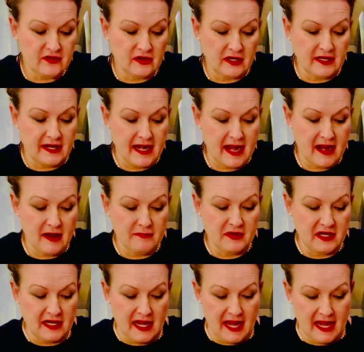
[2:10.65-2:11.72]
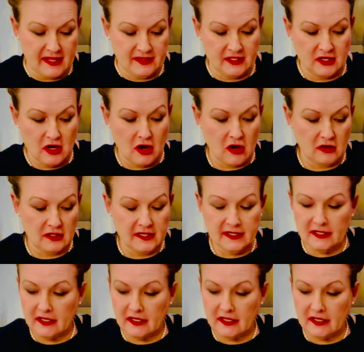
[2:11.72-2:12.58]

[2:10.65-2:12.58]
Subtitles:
and now I'm going to add the garlic.